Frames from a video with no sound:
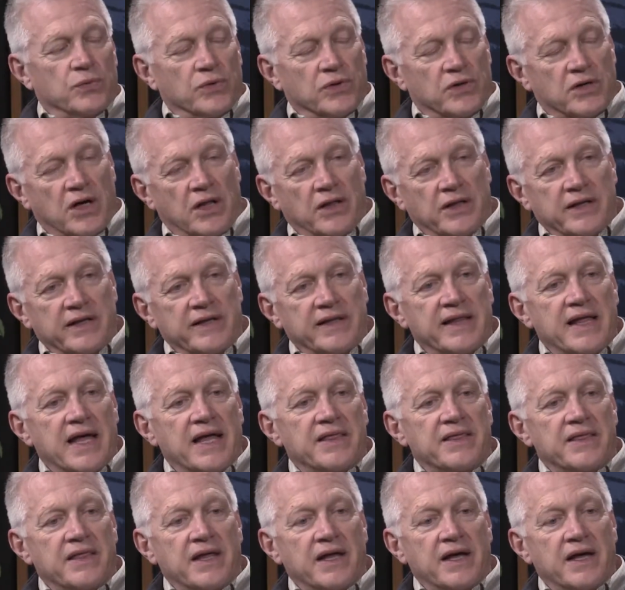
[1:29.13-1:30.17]
We're calling
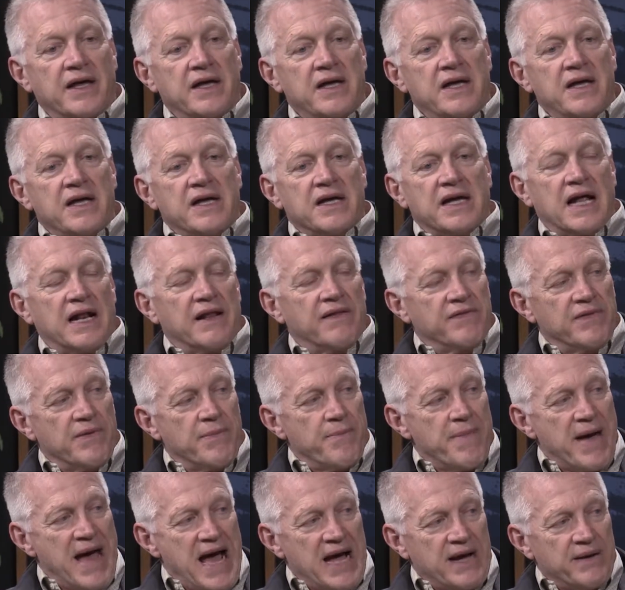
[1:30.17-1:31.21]
that the kind of the
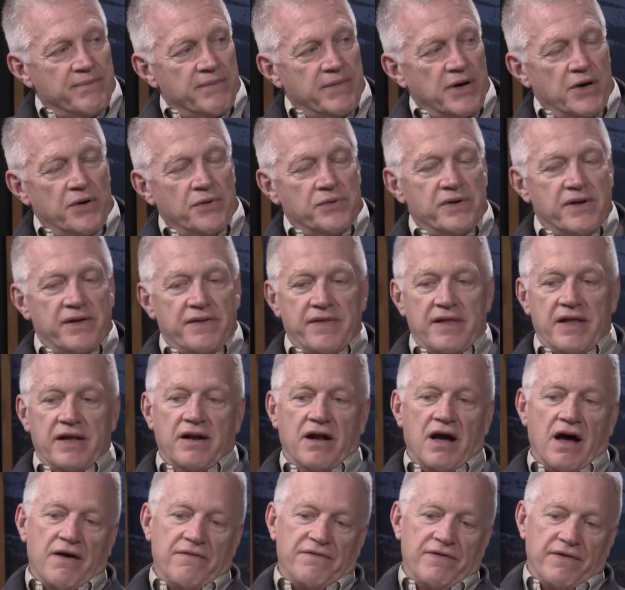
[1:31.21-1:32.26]
backbone and then
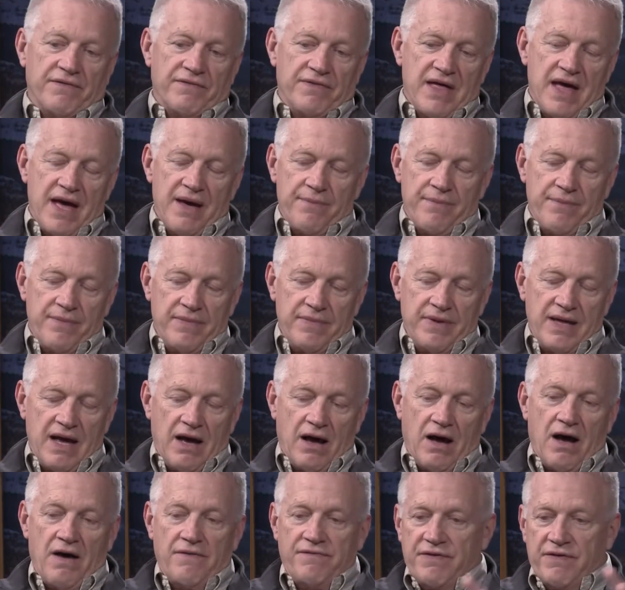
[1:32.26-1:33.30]
off of that
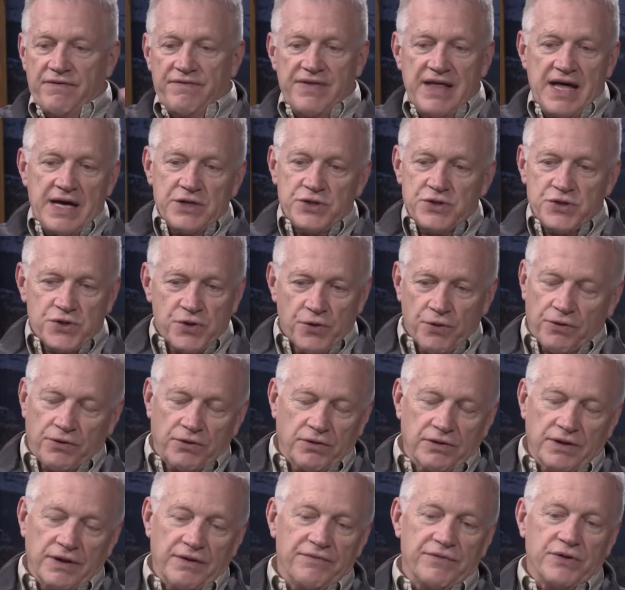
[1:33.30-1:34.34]
off of that
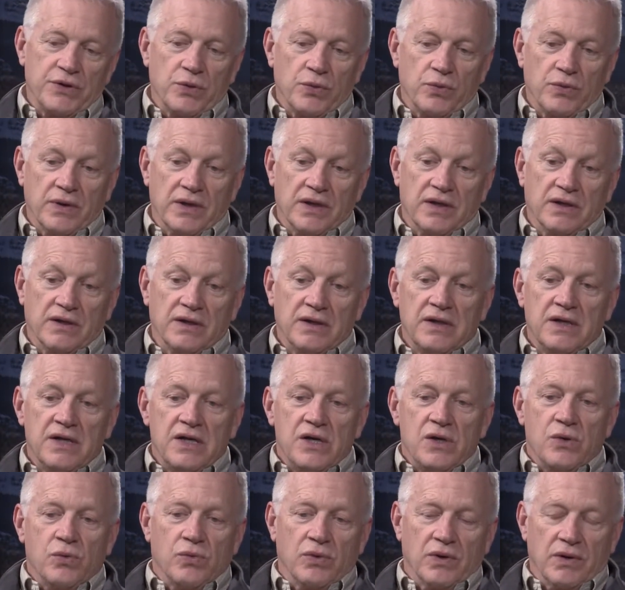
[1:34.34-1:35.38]
circle, if you will,
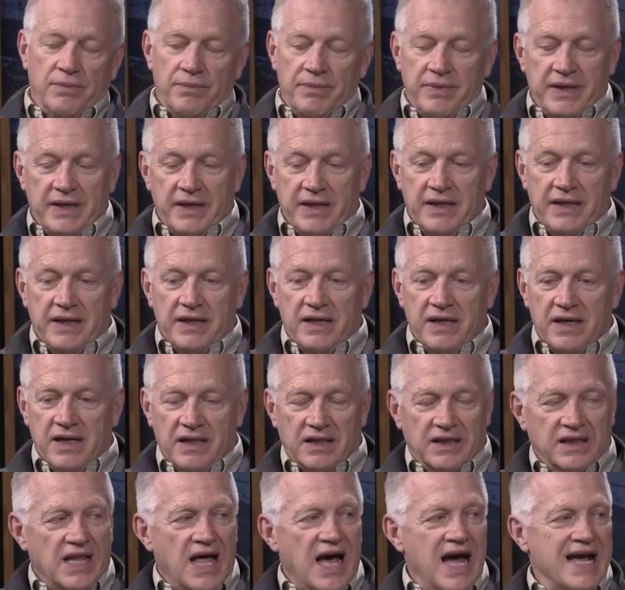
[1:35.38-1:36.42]
will be
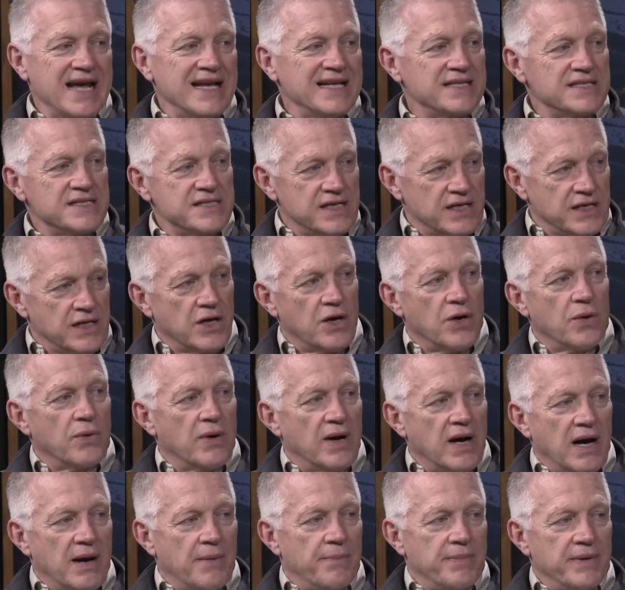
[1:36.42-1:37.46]
lines that go
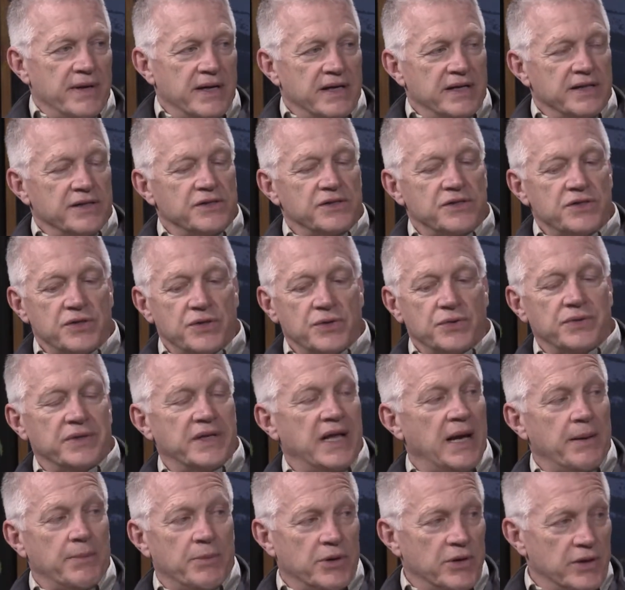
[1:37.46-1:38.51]
up into
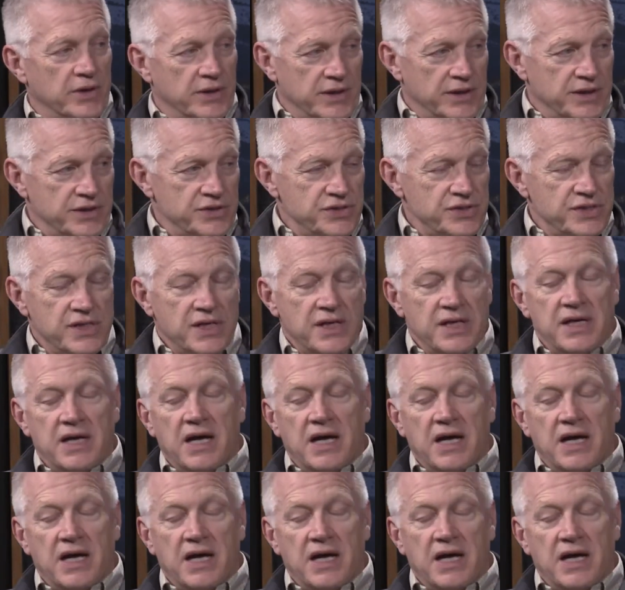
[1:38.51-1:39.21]
neighborhoods.